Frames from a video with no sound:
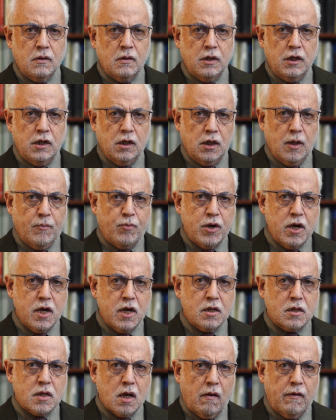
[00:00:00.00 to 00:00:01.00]
The deliberate
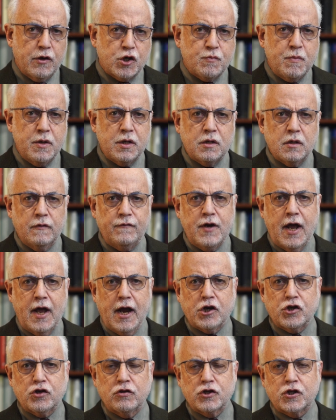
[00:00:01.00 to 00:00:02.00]
encouragement of
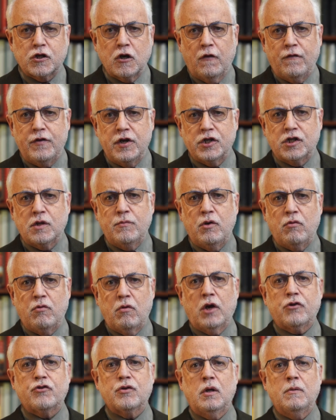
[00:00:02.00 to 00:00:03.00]
national chauvinism in
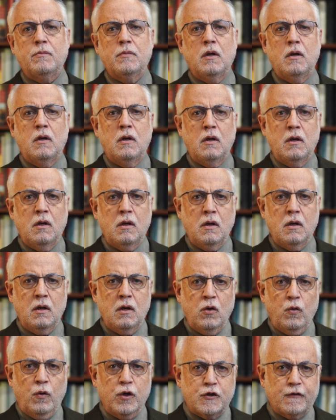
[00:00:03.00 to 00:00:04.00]
Russia,
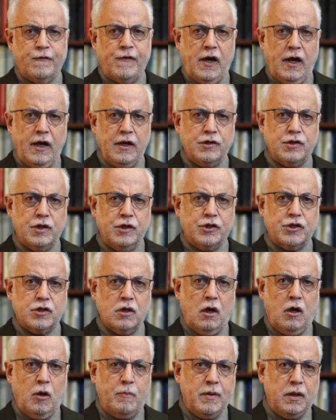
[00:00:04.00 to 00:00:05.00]
which finds its
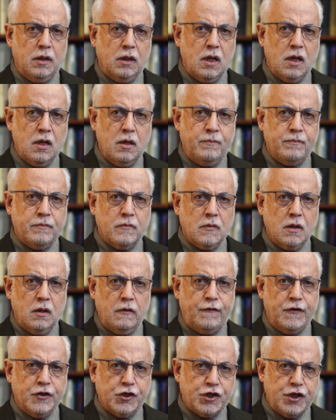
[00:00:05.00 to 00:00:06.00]
openly
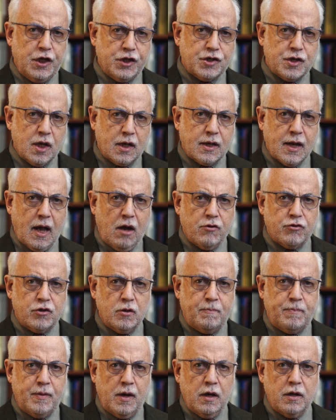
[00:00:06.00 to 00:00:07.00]
fascistic
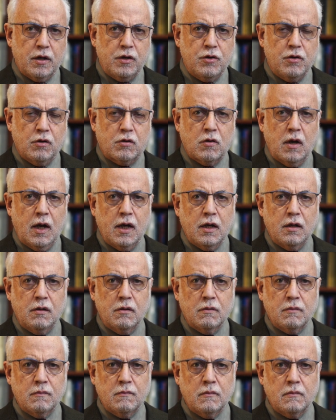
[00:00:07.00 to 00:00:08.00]
counterpart in Ukraine,
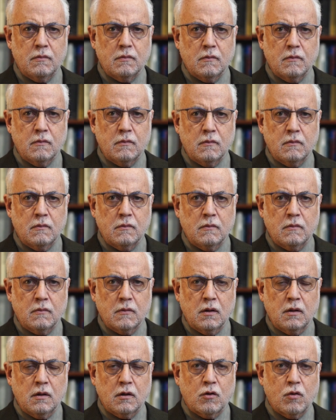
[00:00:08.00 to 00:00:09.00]

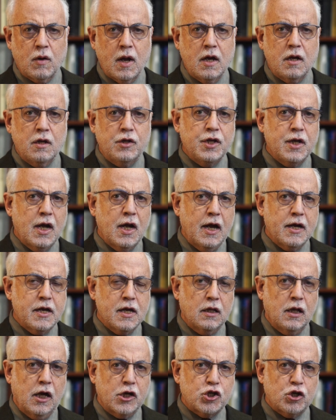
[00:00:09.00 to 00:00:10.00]
created the
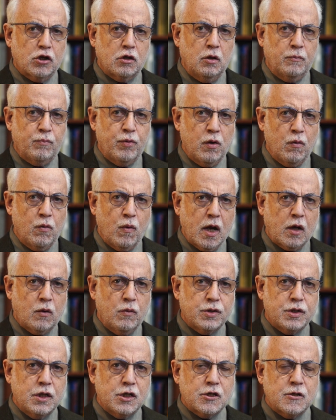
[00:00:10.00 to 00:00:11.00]
ideological
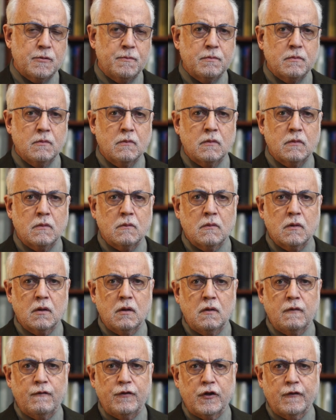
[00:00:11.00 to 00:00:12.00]
prerequisites
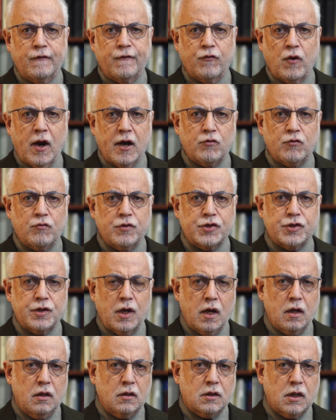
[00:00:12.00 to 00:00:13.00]
for the
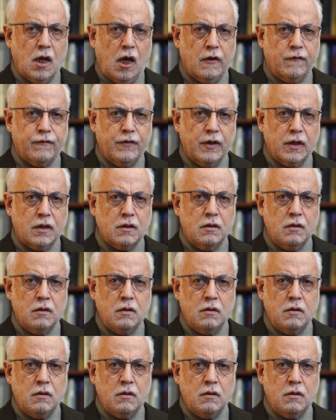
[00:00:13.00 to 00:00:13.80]
fratricidal conflict